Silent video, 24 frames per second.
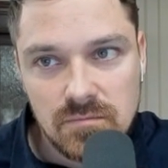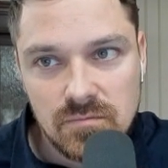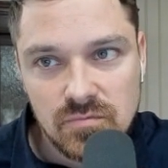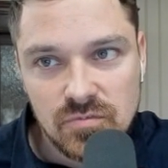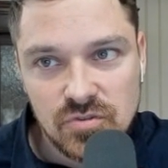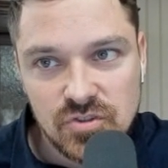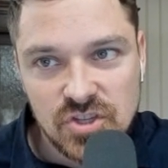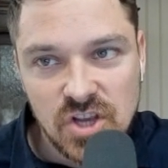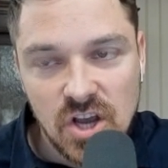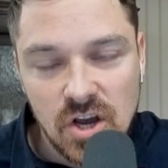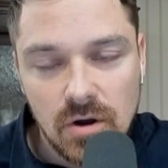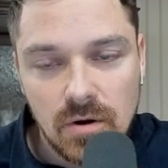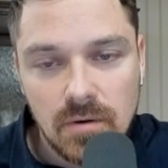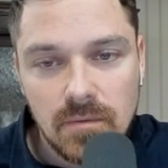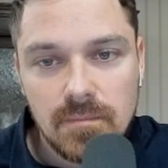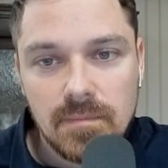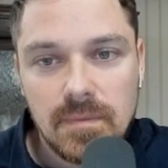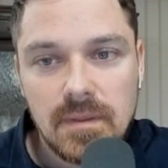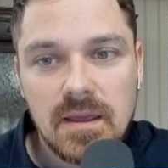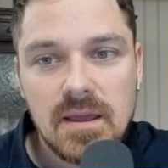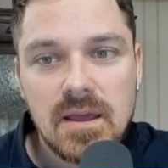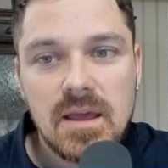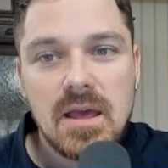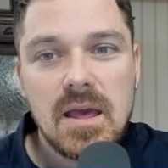So
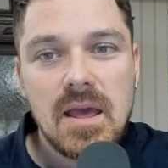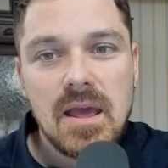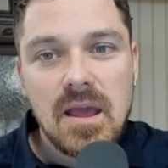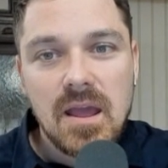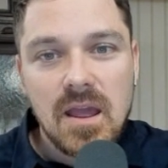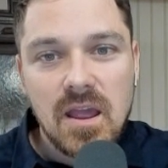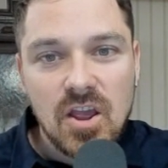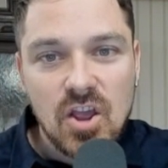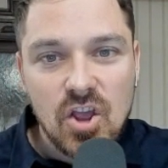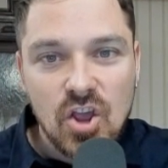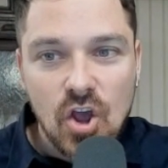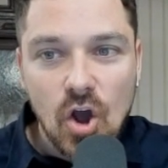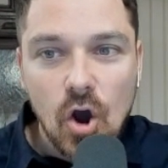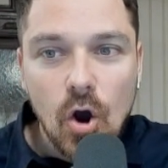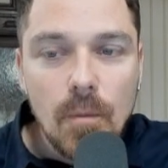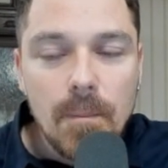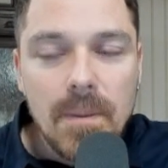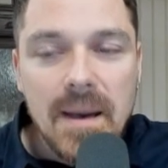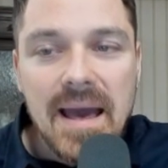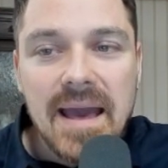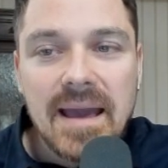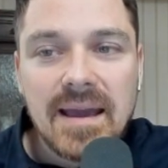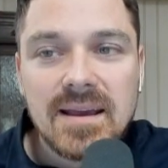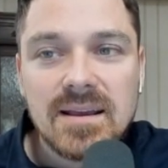go
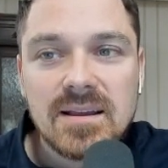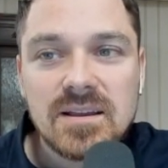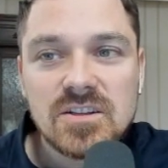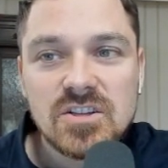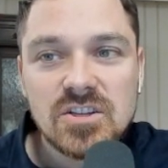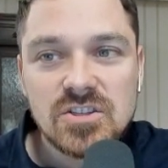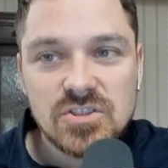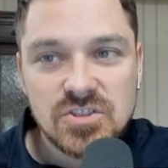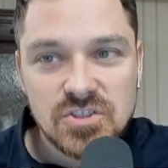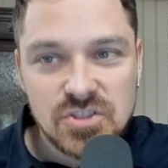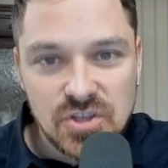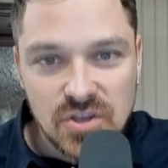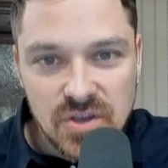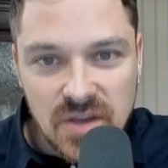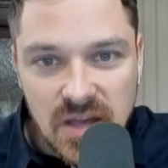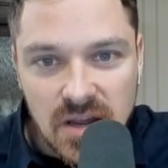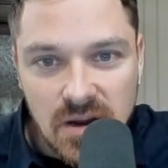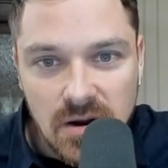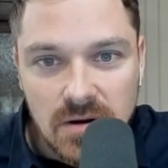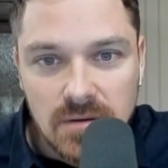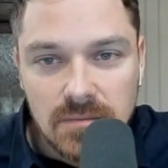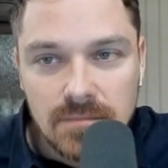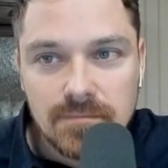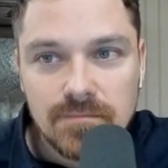back to
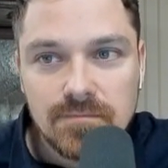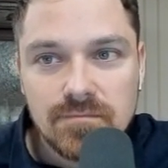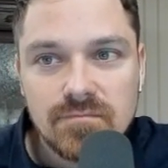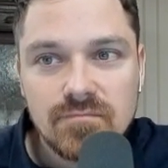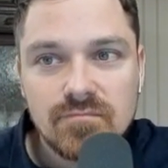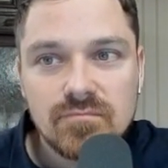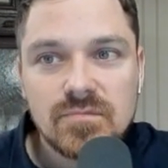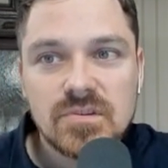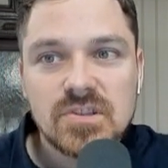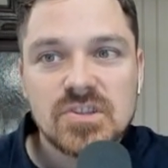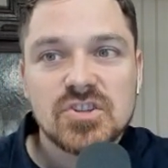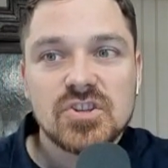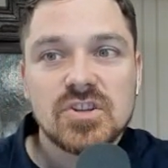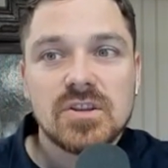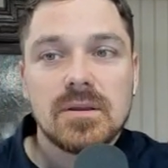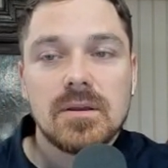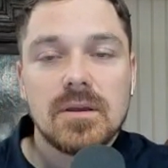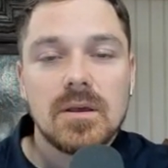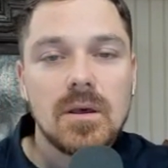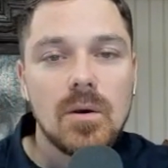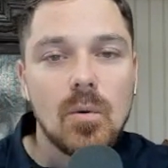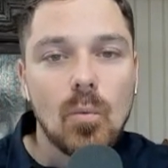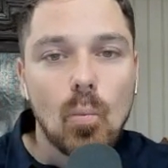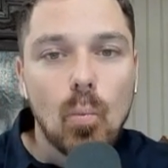here.
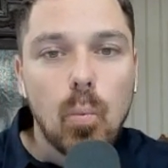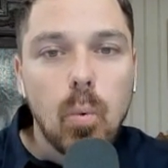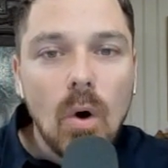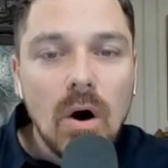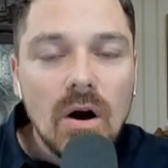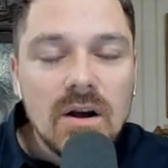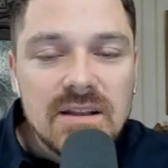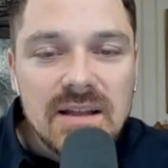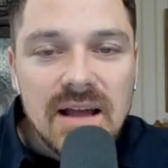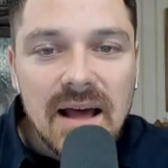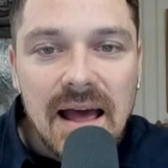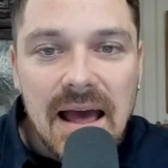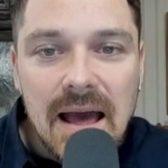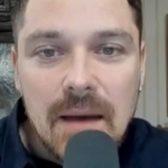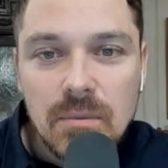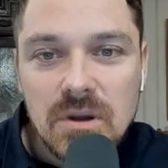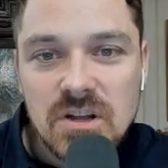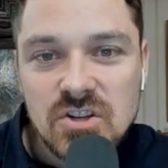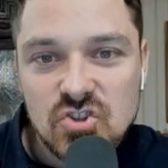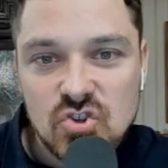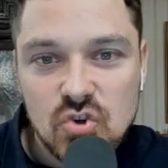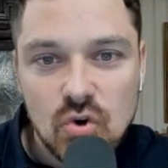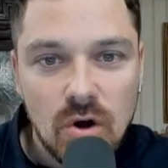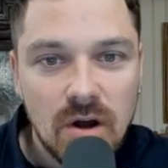What am I
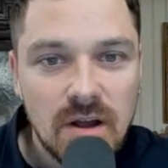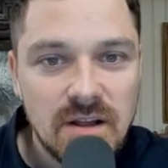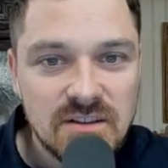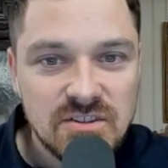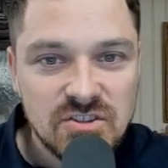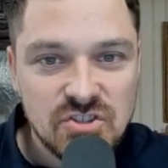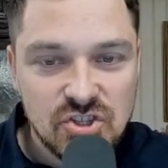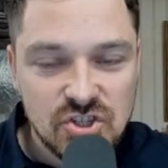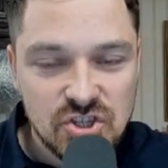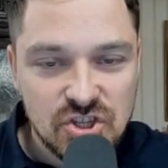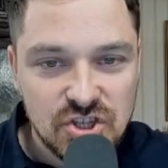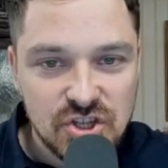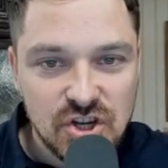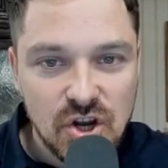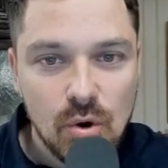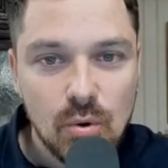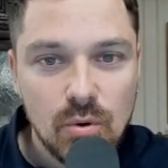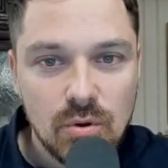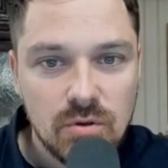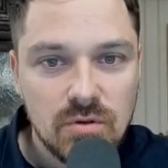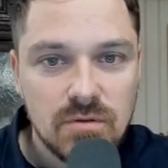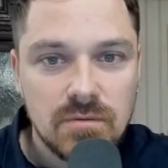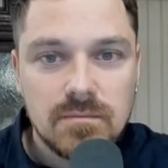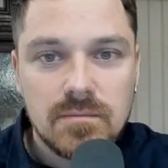trying to show
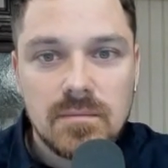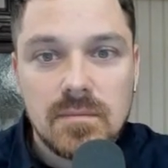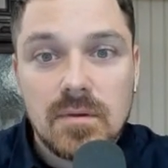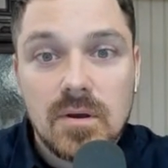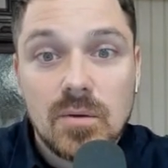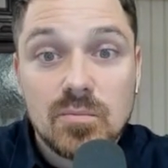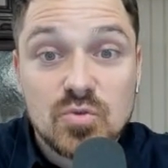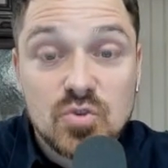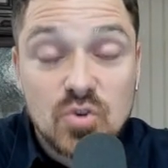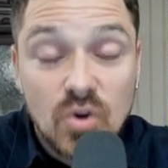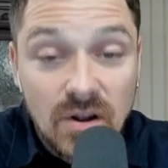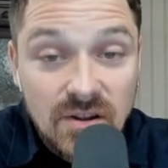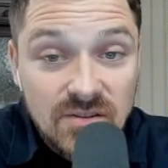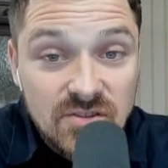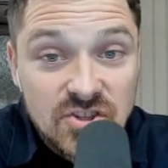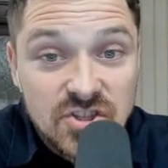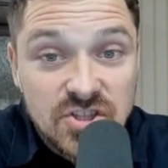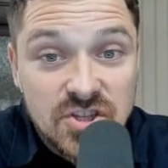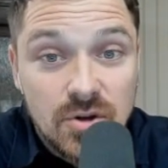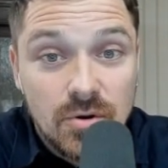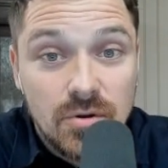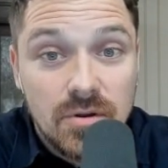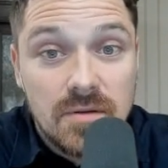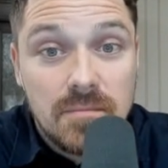you? I'm trying to
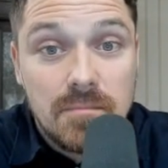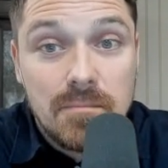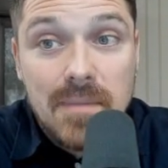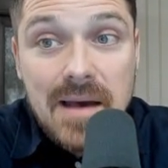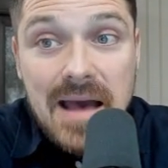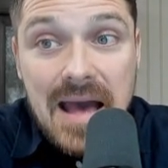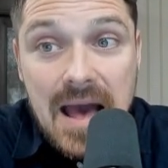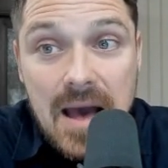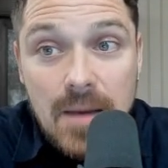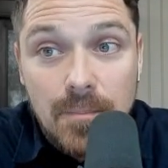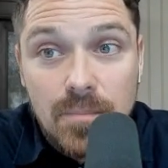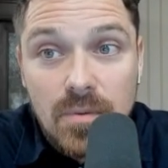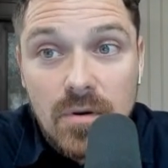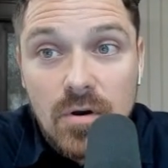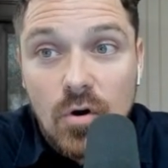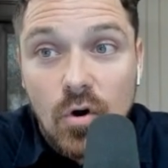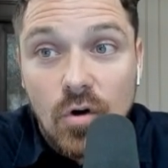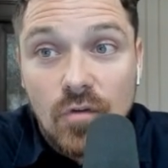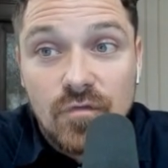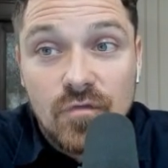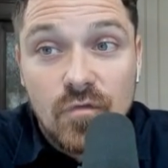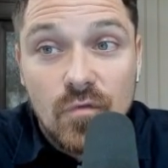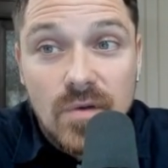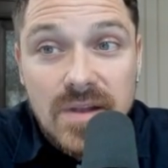show you a map
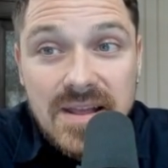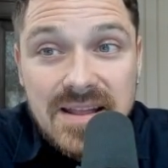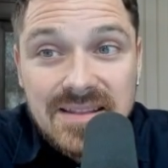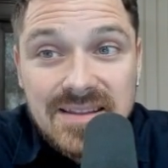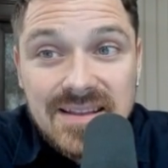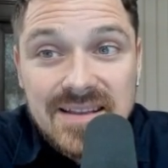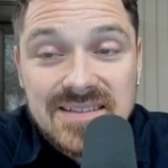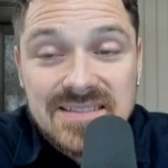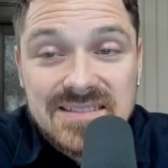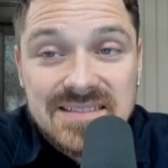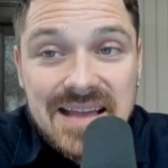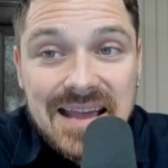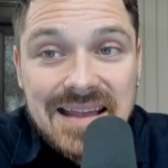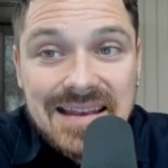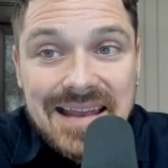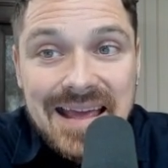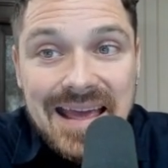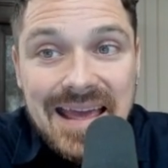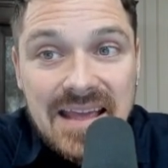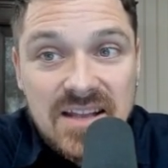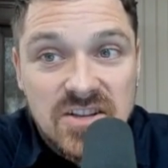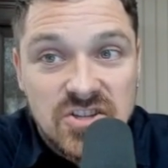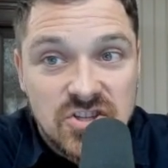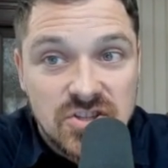of real estate
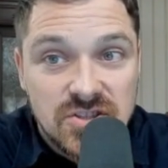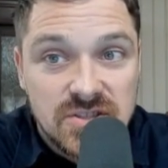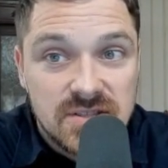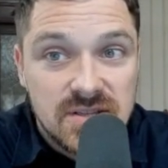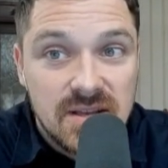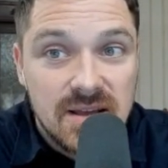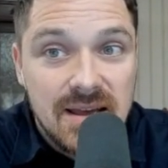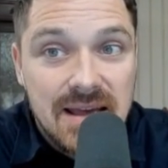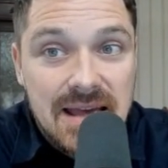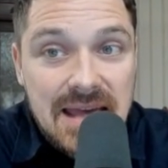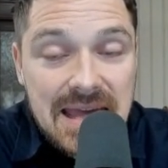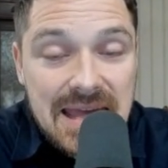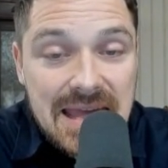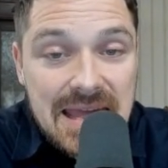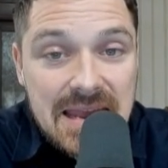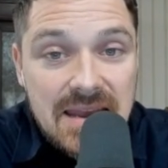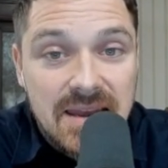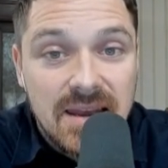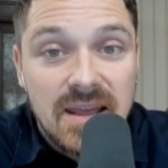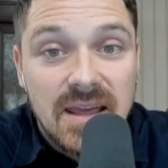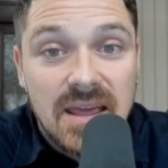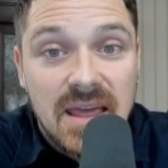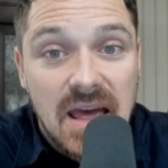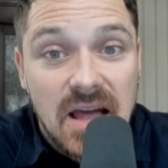agents
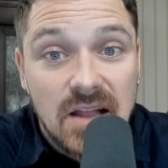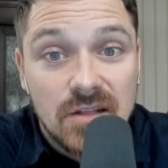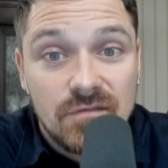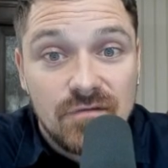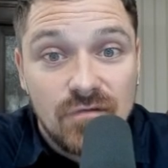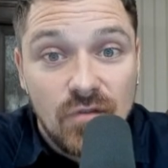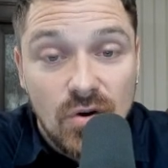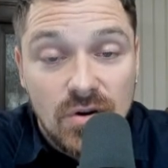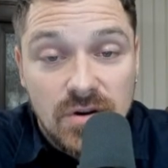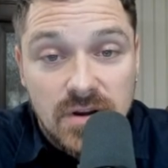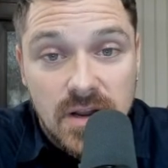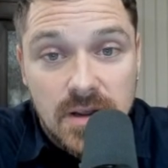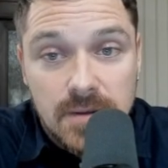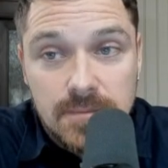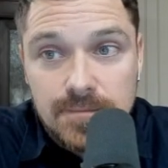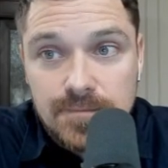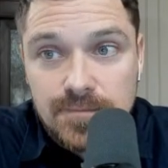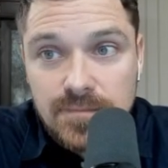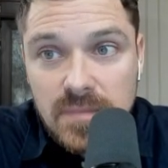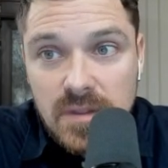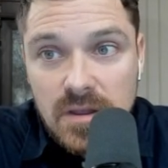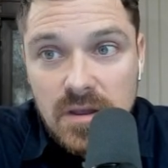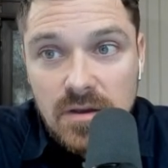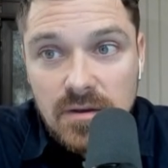in California.
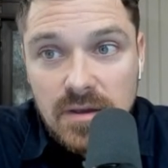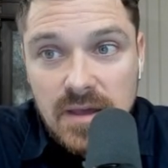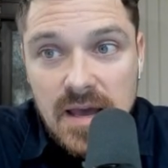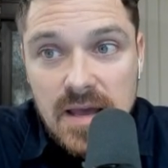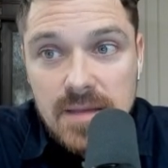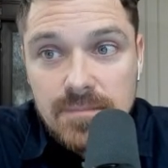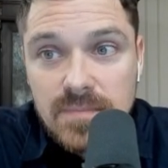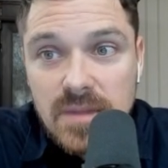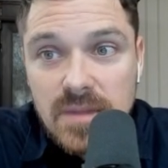Okay.